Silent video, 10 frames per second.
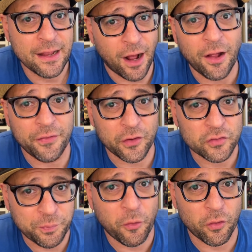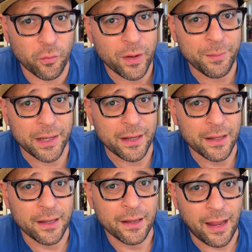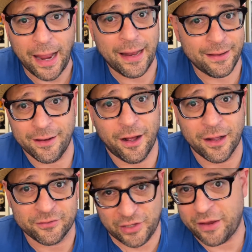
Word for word: on those poor women and us.